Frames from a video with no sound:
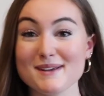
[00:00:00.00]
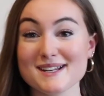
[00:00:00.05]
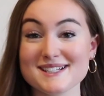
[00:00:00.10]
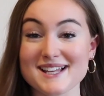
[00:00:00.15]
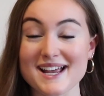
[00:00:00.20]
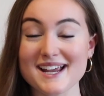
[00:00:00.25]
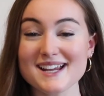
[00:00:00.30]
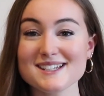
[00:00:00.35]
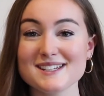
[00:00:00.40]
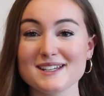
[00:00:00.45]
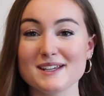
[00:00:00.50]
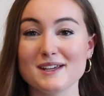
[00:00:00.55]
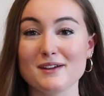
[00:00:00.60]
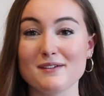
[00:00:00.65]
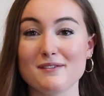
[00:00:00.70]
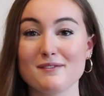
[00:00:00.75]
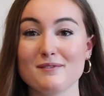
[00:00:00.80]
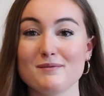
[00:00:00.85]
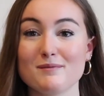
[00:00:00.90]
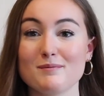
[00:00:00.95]
I'm excited
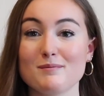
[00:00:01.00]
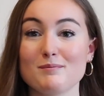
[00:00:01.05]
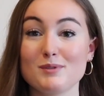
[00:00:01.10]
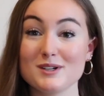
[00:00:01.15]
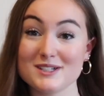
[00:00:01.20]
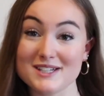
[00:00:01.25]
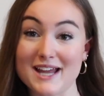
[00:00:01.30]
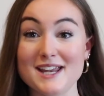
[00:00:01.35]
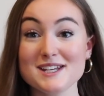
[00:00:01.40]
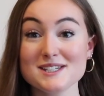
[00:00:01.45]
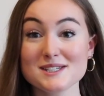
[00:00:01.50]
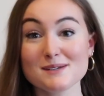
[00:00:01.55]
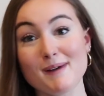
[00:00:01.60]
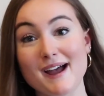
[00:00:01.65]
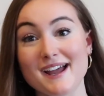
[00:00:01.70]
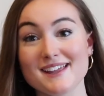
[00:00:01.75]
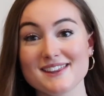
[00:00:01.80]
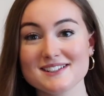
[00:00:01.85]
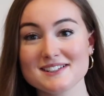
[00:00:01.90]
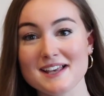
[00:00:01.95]
to pretend to
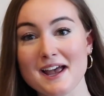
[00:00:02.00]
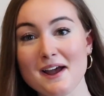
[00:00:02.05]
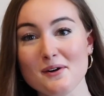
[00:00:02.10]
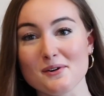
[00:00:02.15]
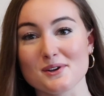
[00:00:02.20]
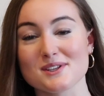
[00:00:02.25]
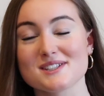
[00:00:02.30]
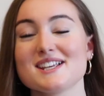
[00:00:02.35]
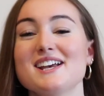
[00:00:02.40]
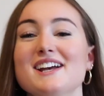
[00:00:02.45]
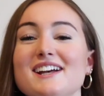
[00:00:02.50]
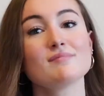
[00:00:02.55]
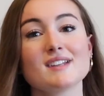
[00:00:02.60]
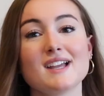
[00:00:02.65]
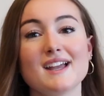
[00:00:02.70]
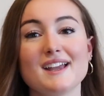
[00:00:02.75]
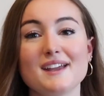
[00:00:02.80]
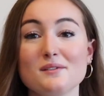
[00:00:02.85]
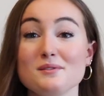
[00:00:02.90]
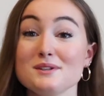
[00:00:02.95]
buy this house.
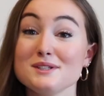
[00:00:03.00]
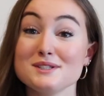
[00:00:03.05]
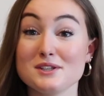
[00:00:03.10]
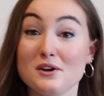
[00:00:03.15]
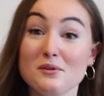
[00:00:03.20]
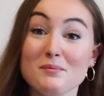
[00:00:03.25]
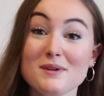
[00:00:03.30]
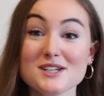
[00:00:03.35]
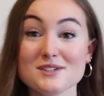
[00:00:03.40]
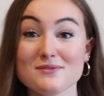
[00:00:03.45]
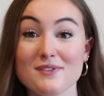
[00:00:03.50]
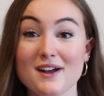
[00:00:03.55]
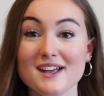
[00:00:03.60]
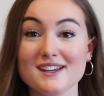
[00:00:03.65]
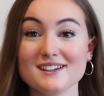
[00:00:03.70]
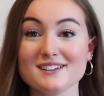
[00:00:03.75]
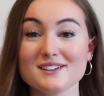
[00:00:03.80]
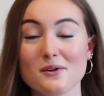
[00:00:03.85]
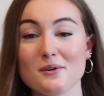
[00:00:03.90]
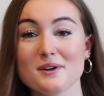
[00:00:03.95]
It was so much
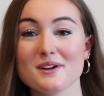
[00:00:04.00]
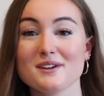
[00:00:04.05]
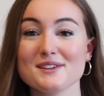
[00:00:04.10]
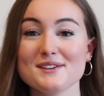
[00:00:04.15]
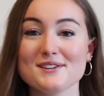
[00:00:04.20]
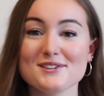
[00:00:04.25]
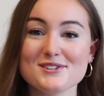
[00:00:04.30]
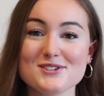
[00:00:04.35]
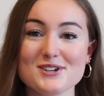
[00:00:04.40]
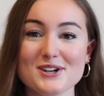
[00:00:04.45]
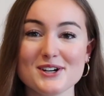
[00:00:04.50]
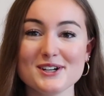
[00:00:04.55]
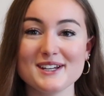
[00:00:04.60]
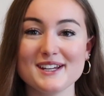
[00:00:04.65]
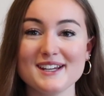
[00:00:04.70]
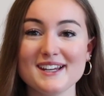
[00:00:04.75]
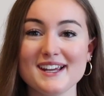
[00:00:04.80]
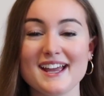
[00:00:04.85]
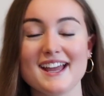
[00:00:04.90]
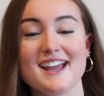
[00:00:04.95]
fun going on this
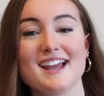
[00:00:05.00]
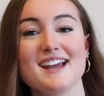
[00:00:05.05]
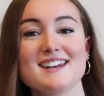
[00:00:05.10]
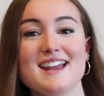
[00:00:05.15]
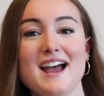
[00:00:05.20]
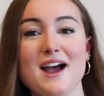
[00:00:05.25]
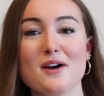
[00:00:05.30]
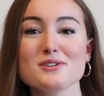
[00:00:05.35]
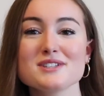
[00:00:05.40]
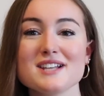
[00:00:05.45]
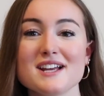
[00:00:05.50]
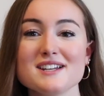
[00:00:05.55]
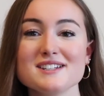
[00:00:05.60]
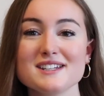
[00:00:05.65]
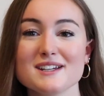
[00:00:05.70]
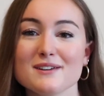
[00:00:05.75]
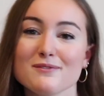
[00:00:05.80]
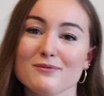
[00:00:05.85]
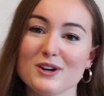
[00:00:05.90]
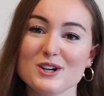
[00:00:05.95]
journey and house
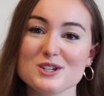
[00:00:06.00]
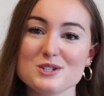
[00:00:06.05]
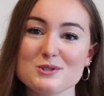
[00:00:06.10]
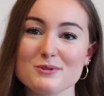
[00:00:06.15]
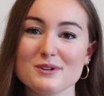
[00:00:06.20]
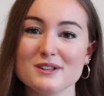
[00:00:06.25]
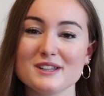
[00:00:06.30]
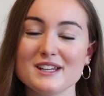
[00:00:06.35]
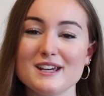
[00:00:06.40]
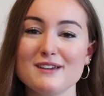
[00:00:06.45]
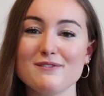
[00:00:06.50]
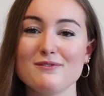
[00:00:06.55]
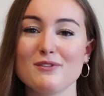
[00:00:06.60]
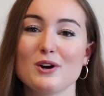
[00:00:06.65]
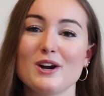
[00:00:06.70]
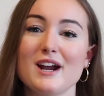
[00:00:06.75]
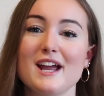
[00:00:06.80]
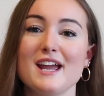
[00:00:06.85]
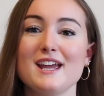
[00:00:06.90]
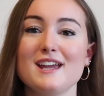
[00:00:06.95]
hunting virtually
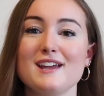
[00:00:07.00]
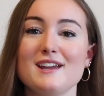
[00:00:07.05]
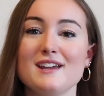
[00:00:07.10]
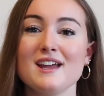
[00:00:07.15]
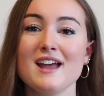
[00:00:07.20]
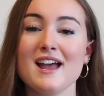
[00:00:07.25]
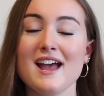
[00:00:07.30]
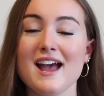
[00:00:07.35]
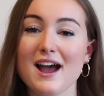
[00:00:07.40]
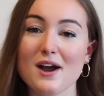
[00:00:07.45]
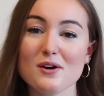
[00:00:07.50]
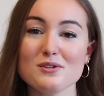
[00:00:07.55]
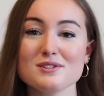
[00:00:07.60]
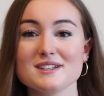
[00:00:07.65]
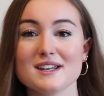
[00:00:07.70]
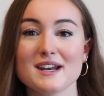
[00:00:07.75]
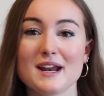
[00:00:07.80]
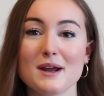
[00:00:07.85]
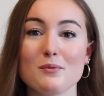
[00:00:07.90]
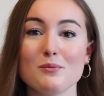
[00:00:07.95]
for a house
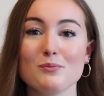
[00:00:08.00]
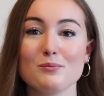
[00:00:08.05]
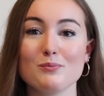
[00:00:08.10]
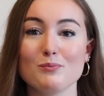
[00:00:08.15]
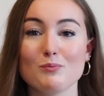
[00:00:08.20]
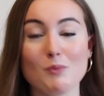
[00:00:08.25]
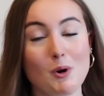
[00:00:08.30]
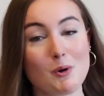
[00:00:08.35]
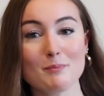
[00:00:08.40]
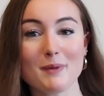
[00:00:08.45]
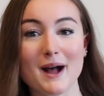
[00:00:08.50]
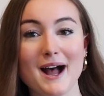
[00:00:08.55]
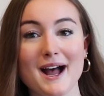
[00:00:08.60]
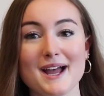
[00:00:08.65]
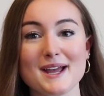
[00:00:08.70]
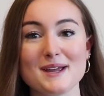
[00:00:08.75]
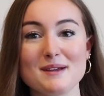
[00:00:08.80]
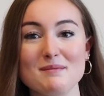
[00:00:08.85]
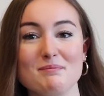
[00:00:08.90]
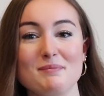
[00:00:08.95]
that I won't
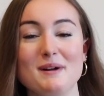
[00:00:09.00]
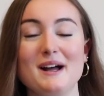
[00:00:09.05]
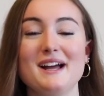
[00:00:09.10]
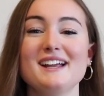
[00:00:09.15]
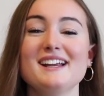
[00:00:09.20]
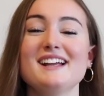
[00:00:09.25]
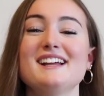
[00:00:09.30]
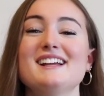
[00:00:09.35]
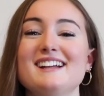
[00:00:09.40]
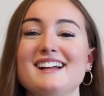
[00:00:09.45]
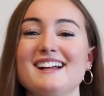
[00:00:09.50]
buy, but